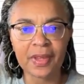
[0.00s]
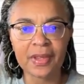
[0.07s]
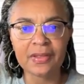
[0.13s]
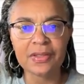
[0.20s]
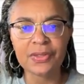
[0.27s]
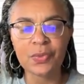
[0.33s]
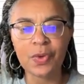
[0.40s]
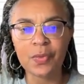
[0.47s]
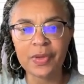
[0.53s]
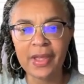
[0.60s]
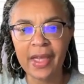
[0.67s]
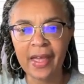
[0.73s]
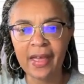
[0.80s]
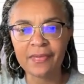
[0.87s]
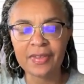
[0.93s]
And so what we
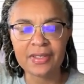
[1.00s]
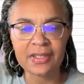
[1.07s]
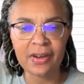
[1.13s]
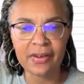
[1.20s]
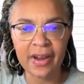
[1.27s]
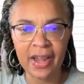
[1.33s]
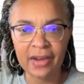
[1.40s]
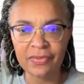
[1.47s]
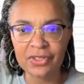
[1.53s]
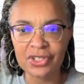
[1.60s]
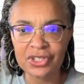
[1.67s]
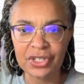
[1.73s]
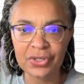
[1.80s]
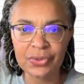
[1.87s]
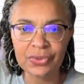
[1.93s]
have is our
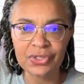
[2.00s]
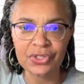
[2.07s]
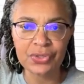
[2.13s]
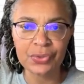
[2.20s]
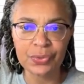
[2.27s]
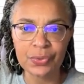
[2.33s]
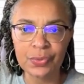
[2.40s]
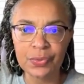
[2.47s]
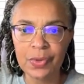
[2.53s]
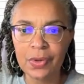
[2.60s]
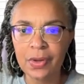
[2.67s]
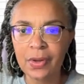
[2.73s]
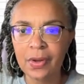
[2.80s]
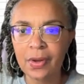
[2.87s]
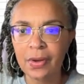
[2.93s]
average NO2
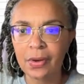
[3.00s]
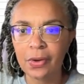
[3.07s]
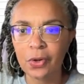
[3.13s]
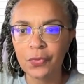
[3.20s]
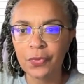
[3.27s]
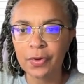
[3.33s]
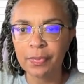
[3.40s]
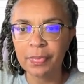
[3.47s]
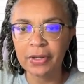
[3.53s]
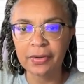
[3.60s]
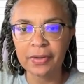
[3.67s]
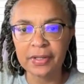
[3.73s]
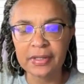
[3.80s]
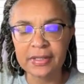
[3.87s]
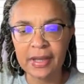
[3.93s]
over a
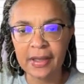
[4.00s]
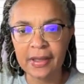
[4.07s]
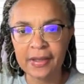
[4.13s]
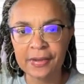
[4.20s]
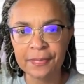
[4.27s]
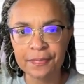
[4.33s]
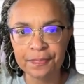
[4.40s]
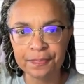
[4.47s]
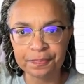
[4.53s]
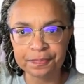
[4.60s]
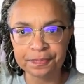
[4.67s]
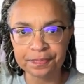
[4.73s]
period of time.